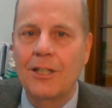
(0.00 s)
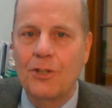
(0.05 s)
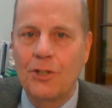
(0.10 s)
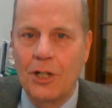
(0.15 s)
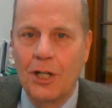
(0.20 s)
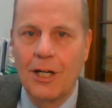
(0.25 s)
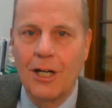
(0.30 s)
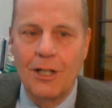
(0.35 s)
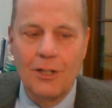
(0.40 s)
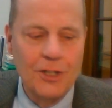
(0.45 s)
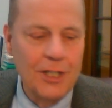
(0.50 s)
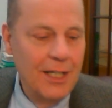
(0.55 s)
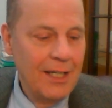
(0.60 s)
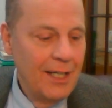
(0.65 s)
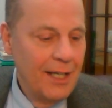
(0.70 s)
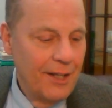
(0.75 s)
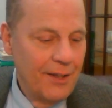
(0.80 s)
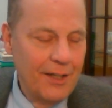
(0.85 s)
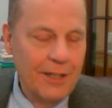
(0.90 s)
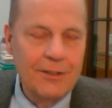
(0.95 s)
a charge.
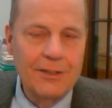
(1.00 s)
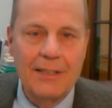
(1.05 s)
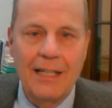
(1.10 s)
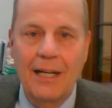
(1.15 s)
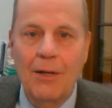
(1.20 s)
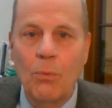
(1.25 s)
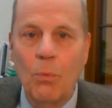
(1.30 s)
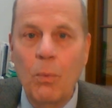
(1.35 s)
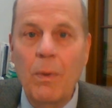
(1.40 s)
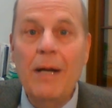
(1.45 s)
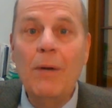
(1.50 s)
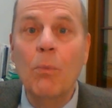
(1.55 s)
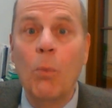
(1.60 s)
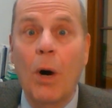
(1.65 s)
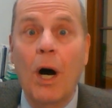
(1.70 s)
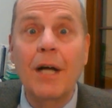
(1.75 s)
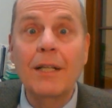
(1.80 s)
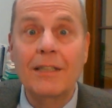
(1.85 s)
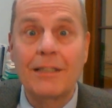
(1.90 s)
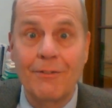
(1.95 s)
They're saying, we
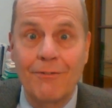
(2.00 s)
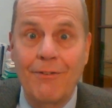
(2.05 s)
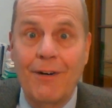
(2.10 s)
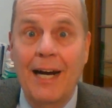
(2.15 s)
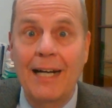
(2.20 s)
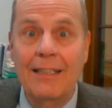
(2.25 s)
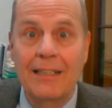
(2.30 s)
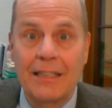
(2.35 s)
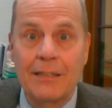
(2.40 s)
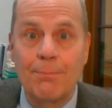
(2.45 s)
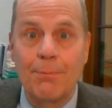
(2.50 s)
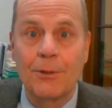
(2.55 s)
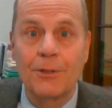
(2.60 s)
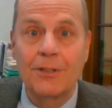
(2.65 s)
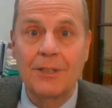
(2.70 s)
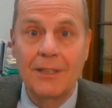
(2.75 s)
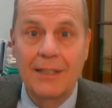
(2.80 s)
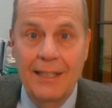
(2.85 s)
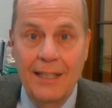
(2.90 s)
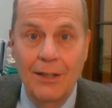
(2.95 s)
want to find this
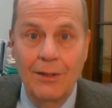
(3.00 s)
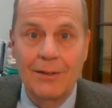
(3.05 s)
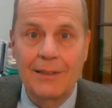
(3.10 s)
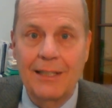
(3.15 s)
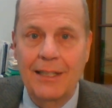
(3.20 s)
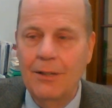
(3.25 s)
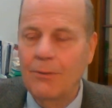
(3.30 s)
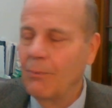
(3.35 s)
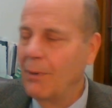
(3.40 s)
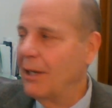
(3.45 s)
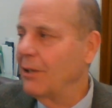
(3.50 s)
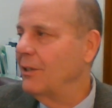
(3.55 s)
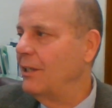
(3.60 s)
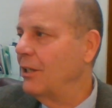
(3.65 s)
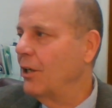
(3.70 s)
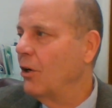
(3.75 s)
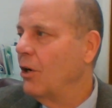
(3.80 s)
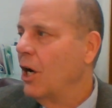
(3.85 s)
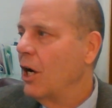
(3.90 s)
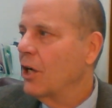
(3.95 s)
person guilty. Well, you
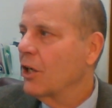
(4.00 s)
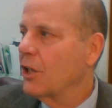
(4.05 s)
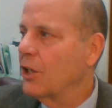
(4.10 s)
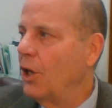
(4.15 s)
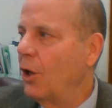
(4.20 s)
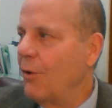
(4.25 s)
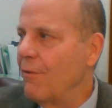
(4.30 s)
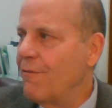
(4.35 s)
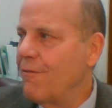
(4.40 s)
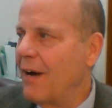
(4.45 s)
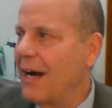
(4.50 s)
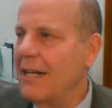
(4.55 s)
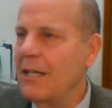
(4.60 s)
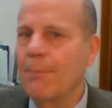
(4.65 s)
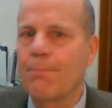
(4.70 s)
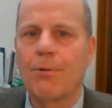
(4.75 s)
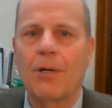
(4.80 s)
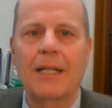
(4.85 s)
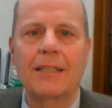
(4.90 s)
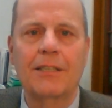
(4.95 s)
know, go find
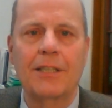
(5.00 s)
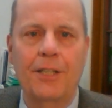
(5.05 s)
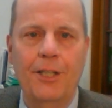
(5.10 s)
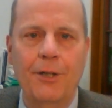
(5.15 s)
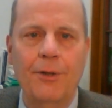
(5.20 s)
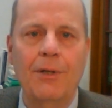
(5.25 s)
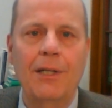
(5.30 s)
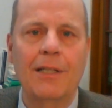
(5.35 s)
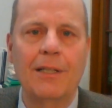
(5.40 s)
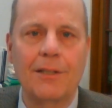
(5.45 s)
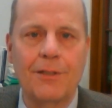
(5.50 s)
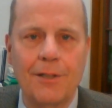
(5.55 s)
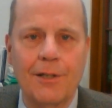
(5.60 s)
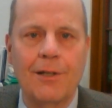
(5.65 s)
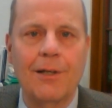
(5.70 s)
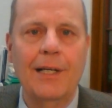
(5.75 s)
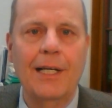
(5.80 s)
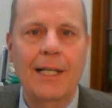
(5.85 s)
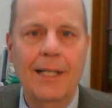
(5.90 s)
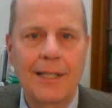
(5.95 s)
a prosecuting
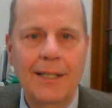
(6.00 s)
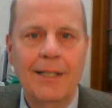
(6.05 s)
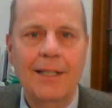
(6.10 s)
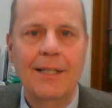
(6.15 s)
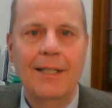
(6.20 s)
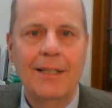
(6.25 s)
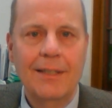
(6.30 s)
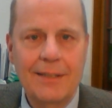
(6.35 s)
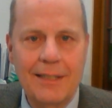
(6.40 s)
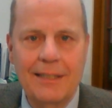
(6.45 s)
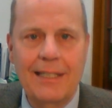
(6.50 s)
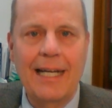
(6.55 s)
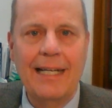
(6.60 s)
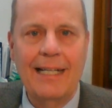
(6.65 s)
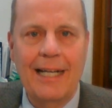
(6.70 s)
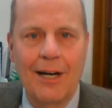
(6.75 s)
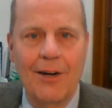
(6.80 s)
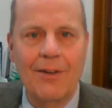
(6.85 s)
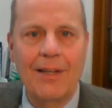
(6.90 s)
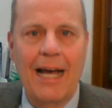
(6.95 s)
attorney to take
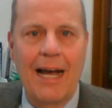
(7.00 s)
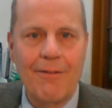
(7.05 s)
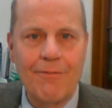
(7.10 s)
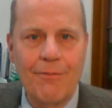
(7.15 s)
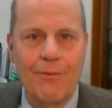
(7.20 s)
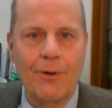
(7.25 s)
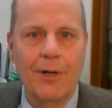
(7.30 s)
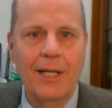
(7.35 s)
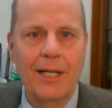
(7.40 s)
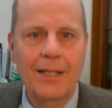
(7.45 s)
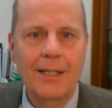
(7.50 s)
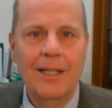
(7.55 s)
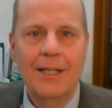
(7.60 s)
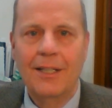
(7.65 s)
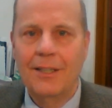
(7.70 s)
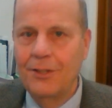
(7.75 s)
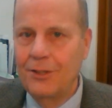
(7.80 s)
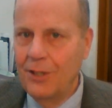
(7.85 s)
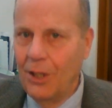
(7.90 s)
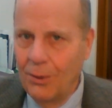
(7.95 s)
care of that for you
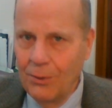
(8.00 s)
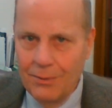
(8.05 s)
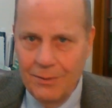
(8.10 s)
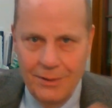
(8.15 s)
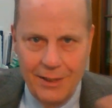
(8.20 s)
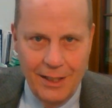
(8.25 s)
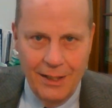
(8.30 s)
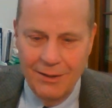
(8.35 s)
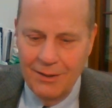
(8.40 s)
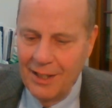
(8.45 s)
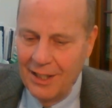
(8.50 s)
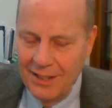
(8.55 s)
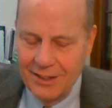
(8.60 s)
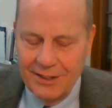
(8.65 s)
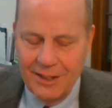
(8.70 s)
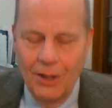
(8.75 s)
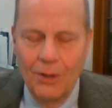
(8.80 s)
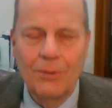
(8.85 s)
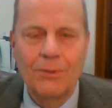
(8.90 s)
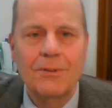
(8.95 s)
don't you know
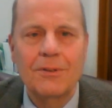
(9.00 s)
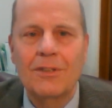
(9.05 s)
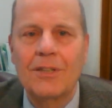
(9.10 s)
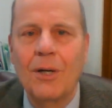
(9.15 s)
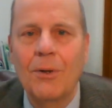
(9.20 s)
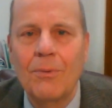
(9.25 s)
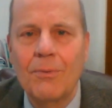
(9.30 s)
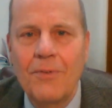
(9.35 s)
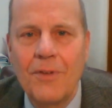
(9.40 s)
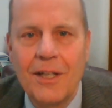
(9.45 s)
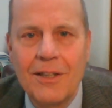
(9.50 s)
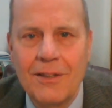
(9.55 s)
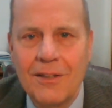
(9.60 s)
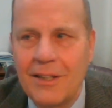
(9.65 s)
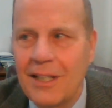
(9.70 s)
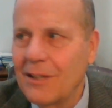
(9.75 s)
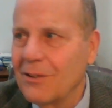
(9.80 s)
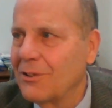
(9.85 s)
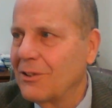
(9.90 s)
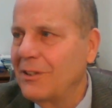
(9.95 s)
so so there,
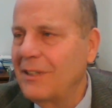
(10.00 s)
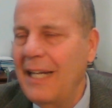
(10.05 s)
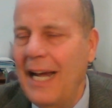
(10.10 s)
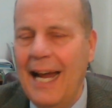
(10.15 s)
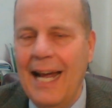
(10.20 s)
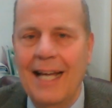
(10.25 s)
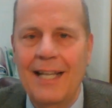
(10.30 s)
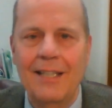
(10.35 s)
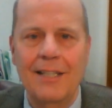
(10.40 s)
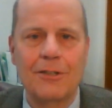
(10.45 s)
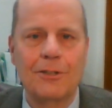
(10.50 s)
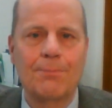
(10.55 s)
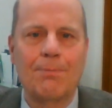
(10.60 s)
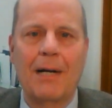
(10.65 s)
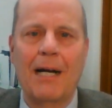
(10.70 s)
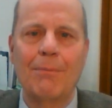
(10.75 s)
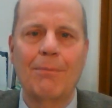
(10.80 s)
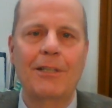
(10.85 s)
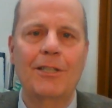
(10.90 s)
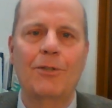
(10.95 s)
there's 10 there's
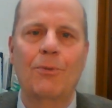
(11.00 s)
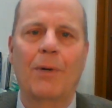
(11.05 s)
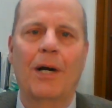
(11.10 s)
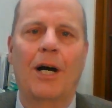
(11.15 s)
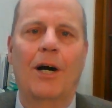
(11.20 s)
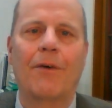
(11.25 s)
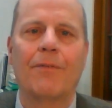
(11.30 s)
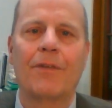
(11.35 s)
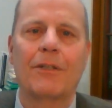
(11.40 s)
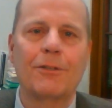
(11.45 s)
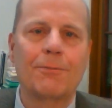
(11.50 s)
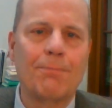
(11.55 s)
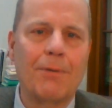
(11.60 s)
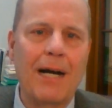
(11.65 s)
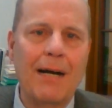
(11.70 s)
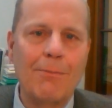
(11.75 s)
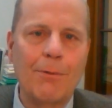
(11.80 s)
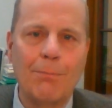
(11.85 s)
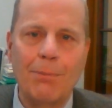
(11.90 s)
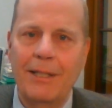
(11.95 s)
probably 12 there's
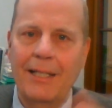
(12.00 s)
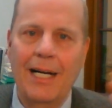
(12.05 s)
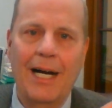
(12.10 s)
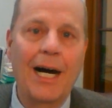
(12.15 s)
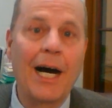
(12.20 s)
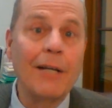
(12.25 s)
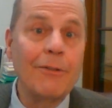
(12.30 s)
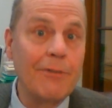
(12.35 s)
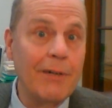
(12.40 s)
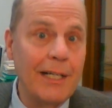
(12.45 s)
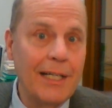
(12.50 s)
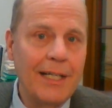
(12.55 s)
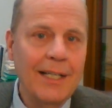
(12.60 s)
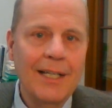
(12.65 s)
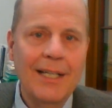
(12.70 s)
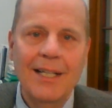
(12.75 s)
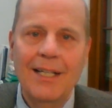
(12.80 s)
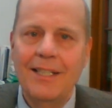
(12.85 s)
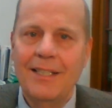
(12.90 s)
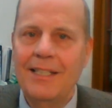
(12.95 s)
probably 100
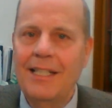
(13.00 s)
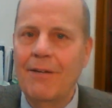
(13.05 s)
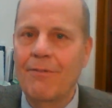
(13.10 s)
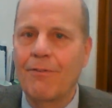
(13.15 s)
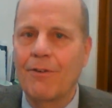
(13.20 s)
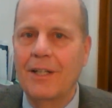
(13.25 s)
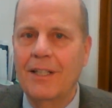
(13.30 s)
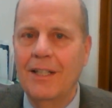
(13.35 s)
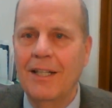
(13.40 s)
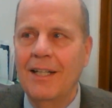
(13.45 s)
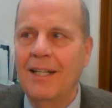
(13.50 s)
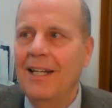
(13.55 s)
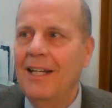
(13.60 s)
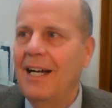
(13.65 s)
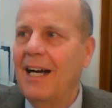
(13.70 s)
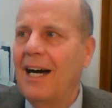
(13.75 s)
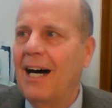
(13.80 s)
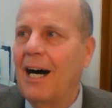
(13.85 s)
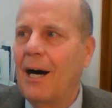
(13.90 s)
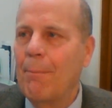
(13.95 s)
different
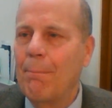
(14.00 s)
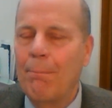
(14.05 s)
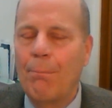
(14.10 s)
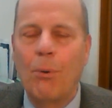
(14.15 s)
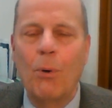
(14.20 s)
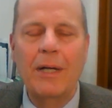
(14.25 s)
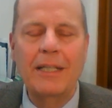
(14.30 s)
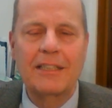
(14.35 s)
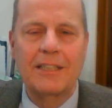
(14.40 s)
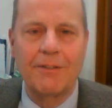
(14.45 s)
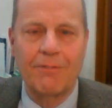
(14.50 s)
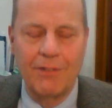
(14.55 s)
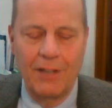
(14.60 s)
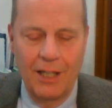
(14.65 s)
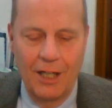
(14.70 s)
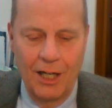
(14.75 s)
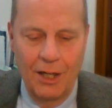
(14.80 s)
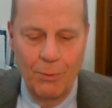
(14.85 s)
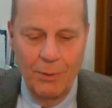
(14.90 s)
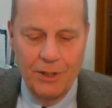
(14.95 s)
uh, points of
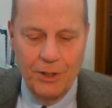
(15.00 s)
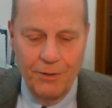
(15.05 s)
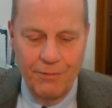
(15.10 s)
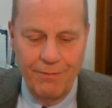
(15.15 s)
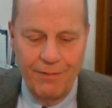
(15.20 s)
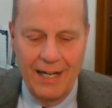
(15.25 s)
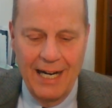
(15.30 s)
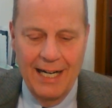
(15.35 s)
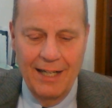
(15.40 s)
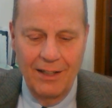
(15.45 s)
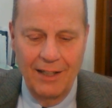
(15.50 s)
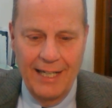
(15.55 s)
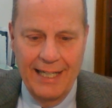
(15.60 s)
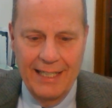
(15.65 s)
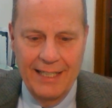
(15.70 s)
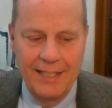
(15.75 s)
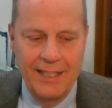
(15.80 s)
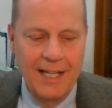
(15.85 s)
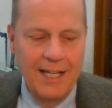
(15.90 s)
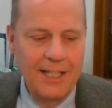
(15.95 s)
law which are
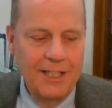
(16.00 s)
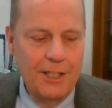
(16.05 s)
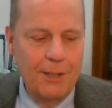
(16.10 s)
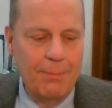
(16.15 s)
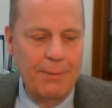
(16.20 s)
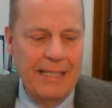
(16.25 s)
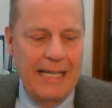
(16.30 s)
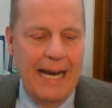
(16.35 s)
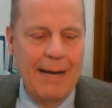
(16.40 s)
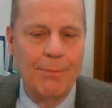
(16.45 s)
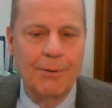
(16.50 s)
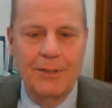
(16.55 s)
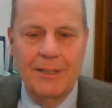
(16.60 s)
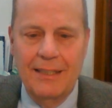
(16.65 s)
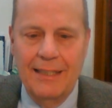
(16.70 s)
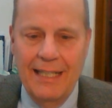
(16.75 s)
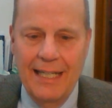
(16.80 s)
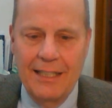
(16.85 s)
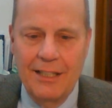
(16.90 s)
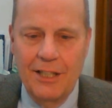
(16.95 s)
violated to be able to
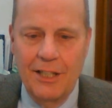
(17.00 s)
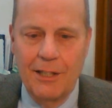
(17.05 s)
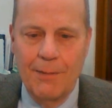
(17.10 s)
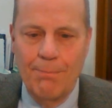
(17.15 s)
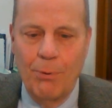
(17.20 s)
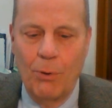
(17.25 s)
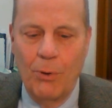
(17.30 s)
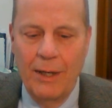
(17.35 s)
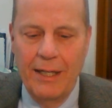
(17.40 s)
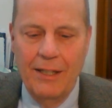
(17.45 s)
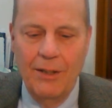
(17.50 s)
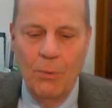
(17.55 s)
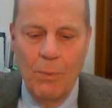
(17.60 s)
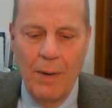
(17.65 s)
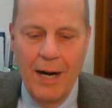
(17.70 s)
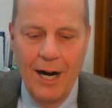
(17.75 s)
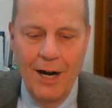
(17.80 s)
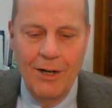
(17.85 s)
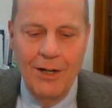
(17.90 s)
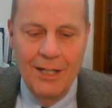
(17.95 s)
get to the point
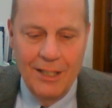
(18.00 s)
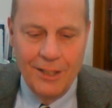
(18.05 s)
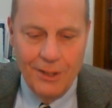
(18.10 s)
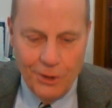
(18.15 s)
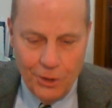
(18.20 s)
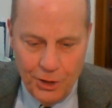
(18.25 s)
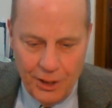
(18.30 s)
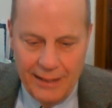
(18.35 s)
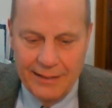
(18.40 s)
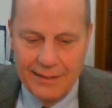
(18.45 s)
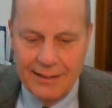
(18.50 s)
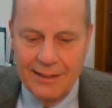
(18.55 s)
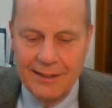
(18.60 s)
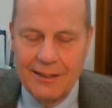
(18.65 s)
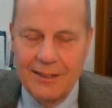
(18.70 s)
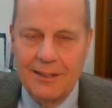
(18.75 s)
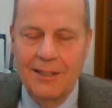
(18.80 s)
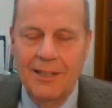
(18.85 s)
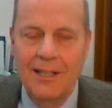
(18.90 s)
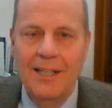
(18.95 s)
where
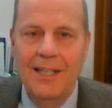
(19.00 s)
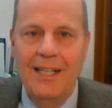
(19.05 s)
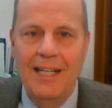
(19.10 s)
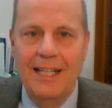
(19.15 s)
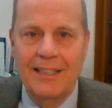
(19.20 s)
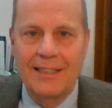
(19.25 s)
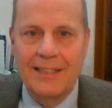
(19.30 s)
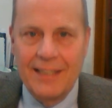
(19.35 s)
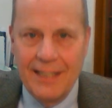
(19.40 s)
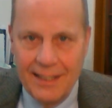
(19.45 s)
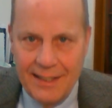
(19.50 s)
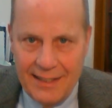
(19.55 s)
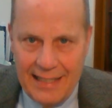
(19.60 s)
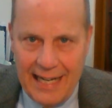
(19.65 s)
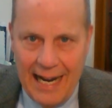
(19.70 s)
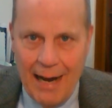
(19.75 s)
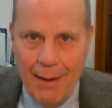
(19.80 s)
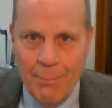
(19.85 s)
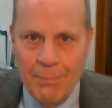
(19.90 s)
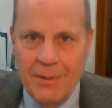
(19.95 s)
jesus is
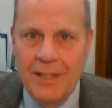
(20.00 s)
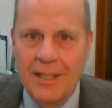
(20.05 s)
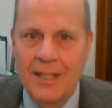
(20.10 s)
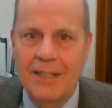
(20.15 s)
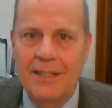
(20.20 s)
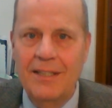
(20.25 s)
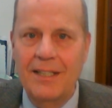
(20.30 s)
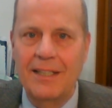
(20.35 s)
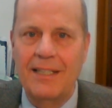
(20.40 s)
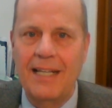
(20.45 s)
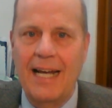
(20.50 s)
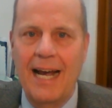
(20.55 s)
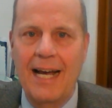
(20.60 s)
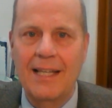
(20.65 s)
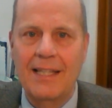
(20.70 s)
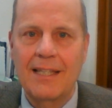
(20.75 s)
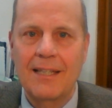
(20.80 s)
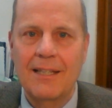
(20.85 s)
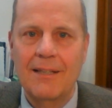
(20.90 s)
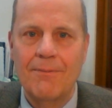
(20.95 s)
condemned to
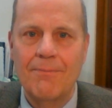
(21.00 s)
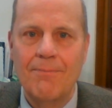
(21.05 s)
death